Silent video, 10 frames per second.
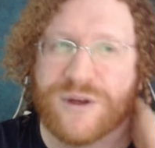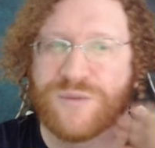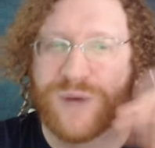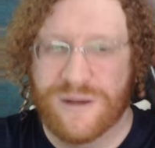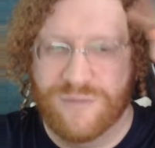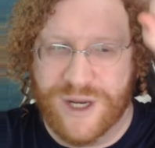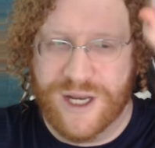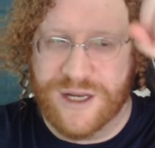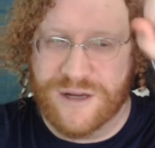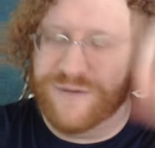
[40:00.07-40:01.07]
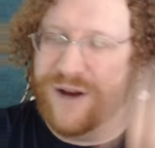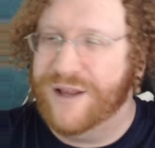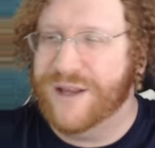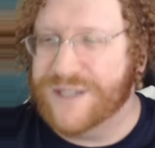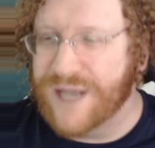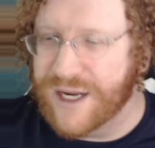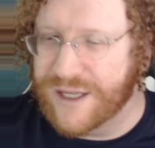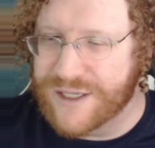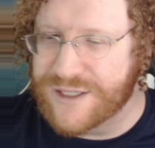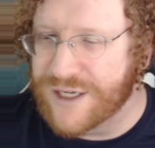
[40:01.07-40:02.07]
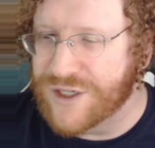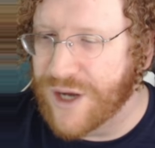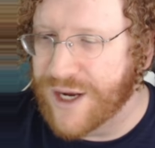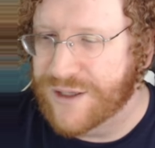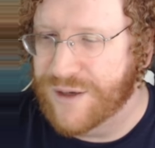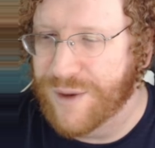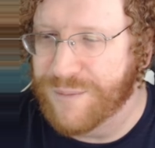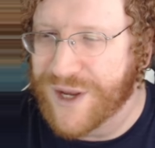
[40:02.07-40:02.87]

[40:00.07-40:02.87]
we need to find these. I can at least teach you how to do it.